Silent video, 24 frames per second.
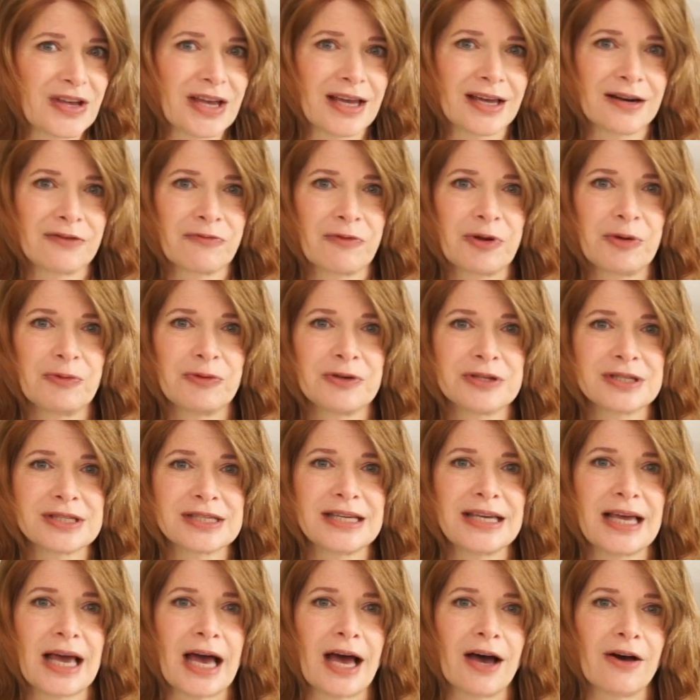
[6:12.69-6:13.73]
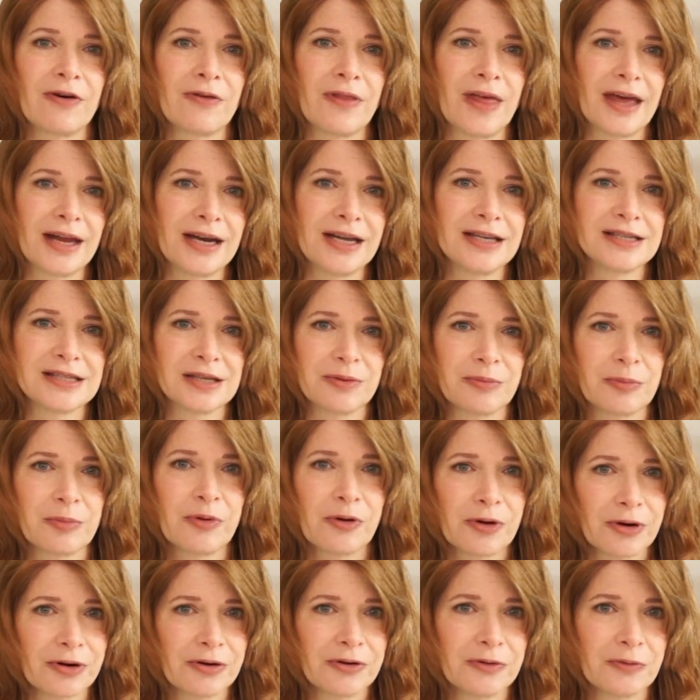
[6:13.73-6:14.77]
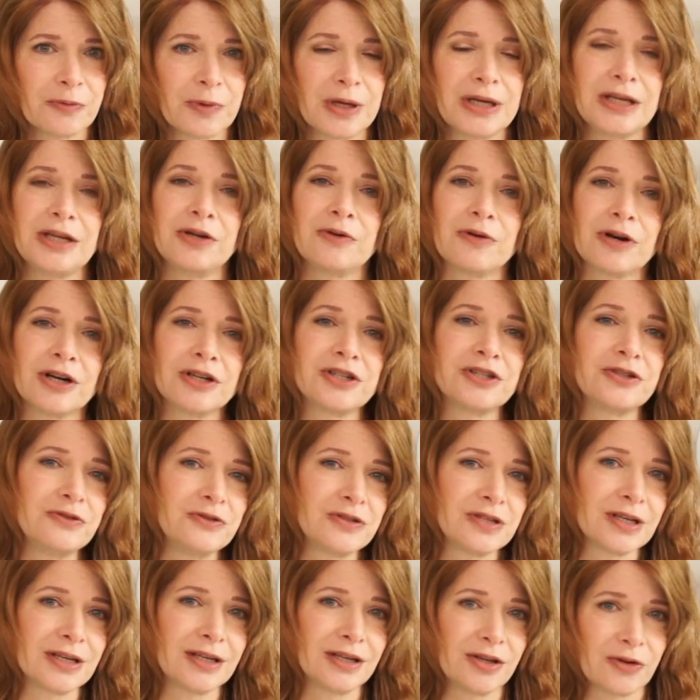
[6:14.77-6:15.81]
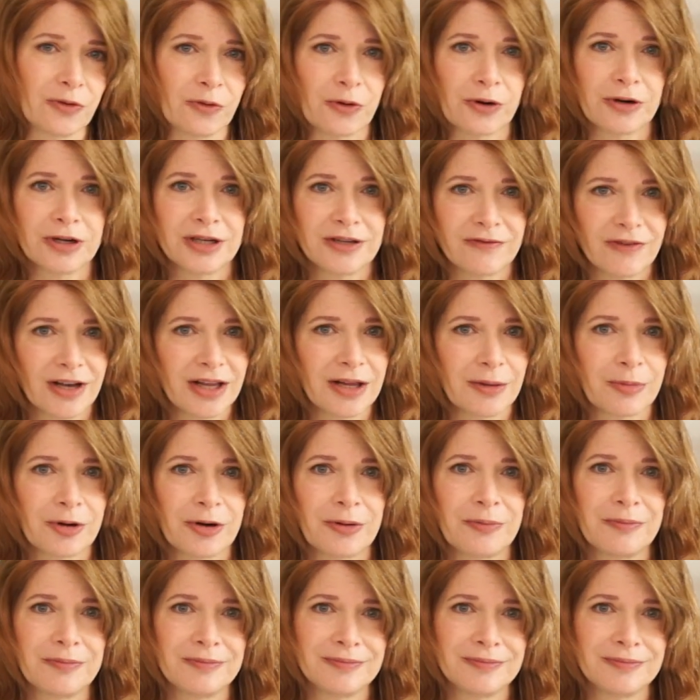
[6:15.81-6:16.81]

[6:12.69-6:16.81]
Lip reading: and we will see how that is important when you are choosing your developer.